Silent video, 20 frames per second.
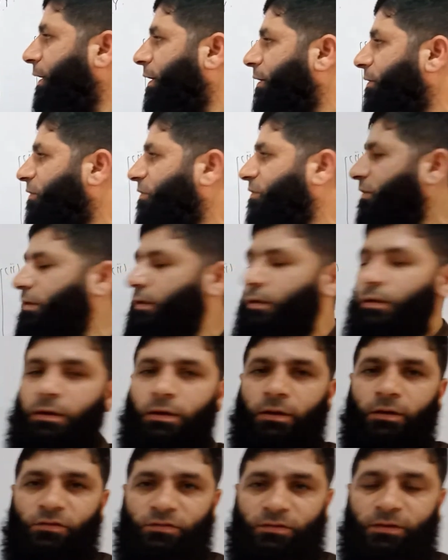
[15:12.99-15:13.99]
and
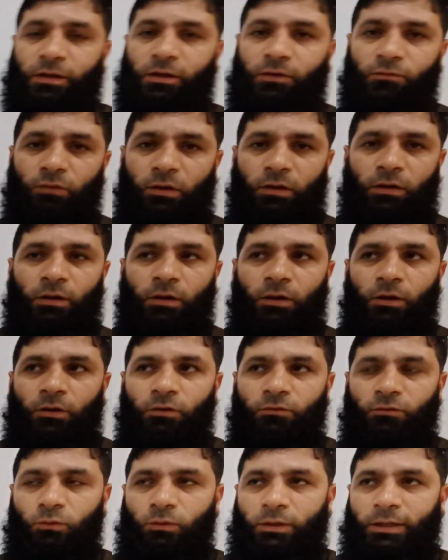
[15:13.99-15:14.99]
C is equal.
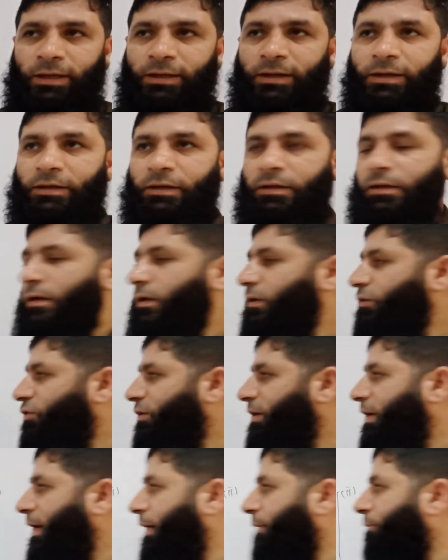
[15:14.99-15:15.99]
So, the kinetic
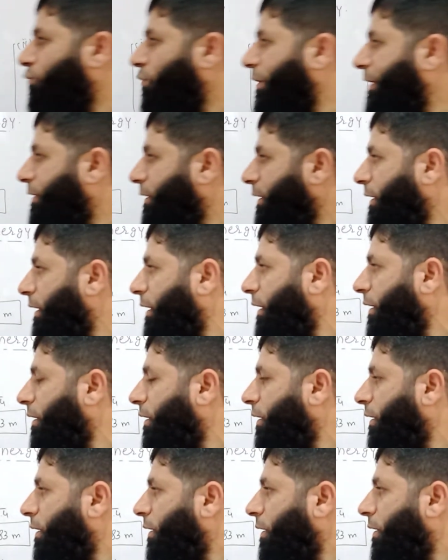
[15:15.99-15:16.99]
energy at point
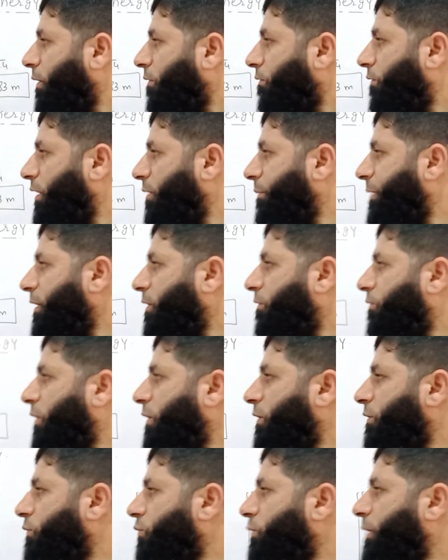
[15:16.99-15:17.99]
A will be
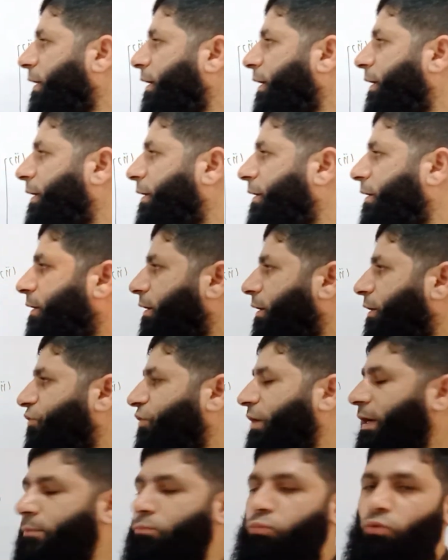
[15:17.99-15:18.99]
equal to the kinetic
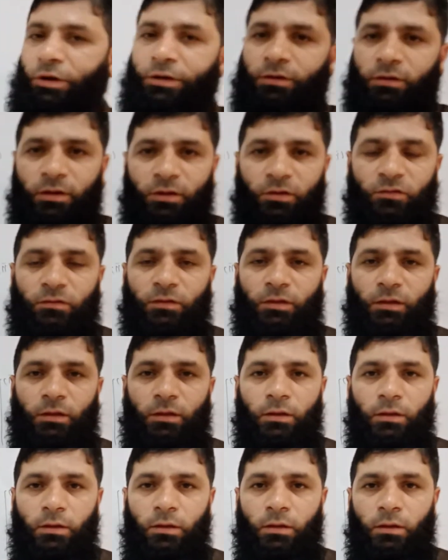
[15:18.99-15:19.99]
energy at point
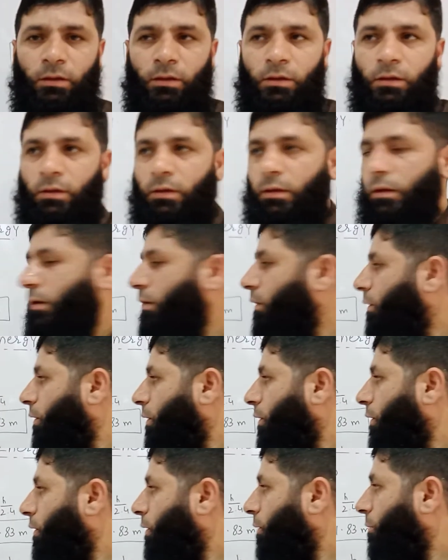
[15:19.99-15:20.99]
C.
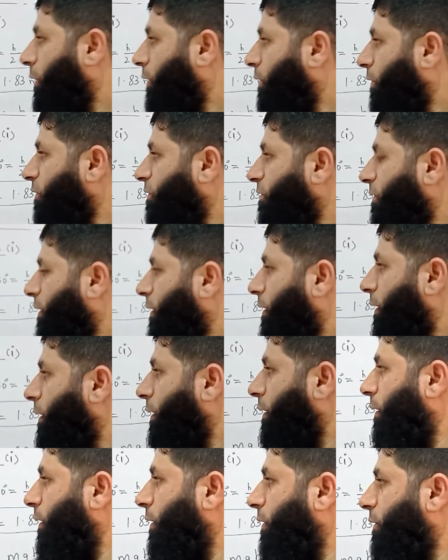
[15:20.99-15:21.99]
Because
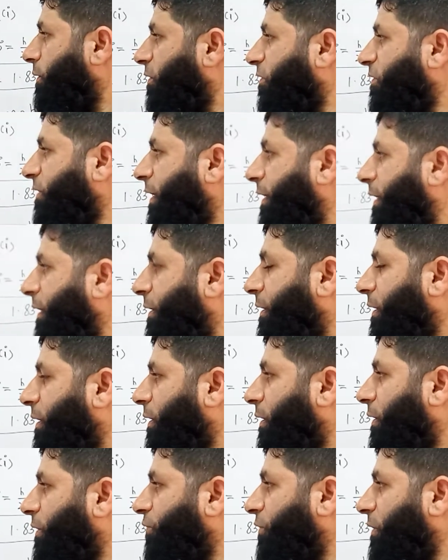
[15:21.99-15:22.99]
this kinetic
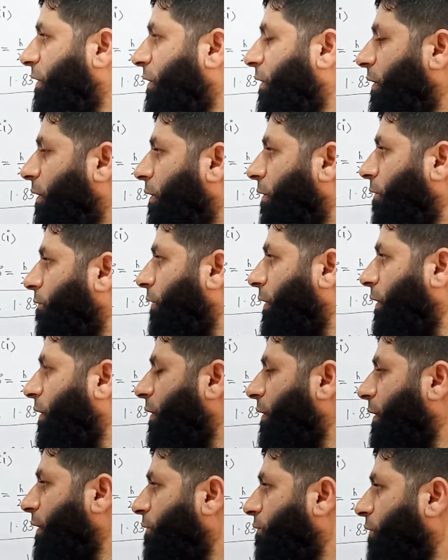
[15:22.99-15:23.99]
energy
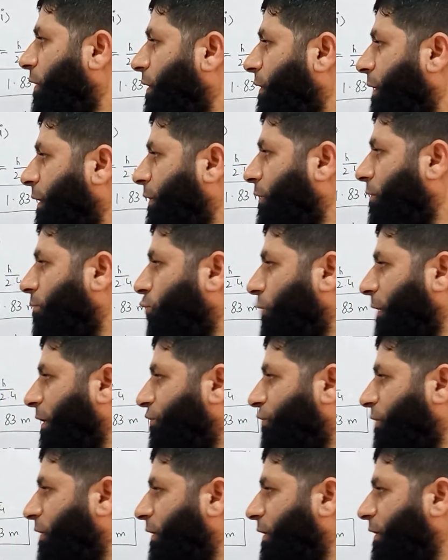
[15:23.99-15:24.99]
will convert into
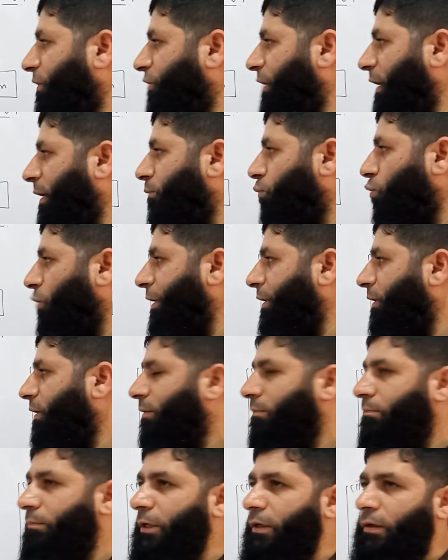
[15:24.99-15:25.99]
potential energy at
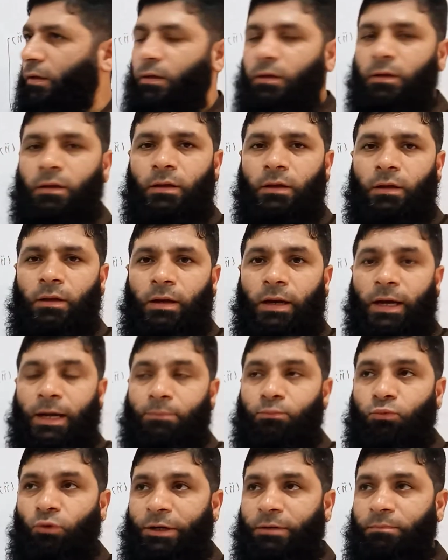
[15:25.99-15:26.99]
point B.
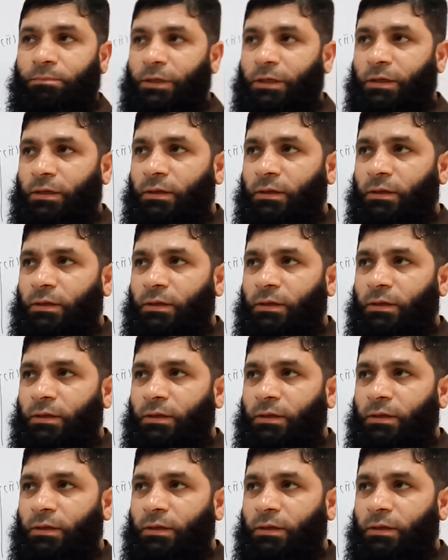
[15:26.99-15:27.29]
At point B,